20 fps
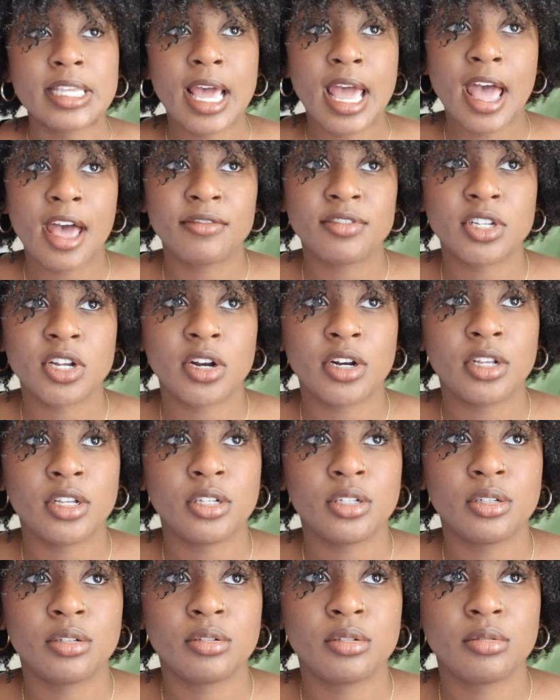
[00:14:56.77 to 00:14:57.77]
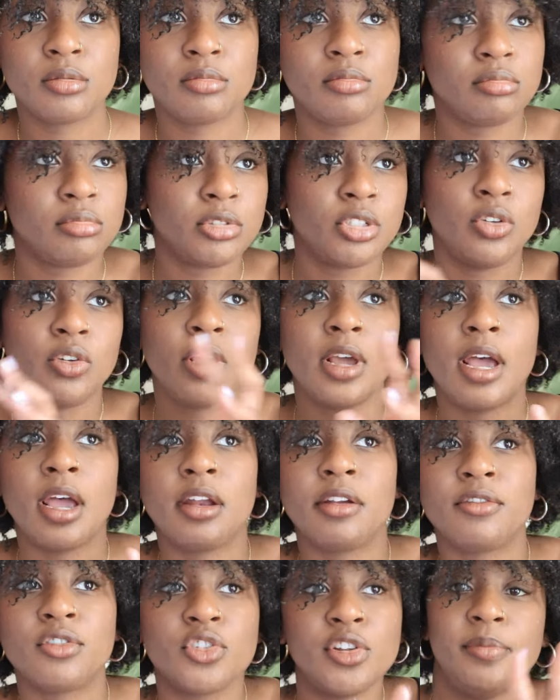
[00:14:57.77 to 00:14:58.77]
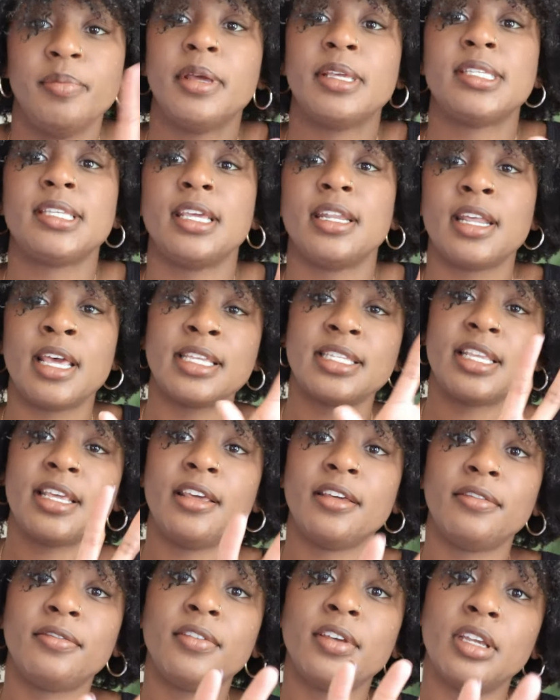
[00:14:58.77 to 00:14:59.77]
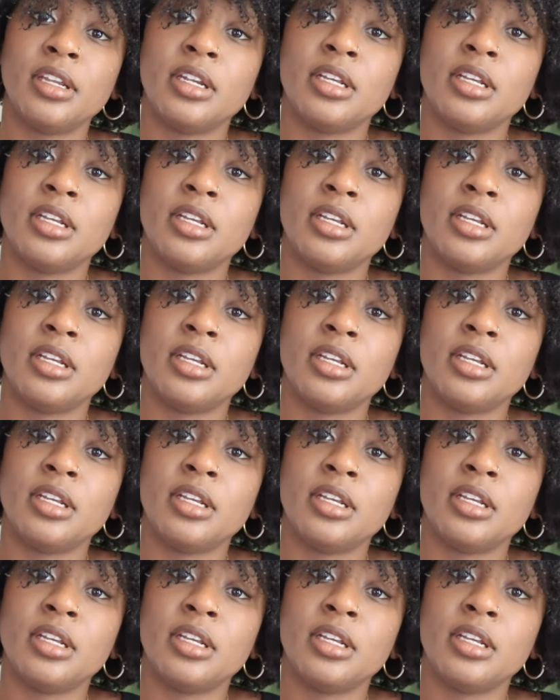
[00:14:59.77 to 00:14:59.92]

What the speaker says: I have started to kind of treat my skin as if it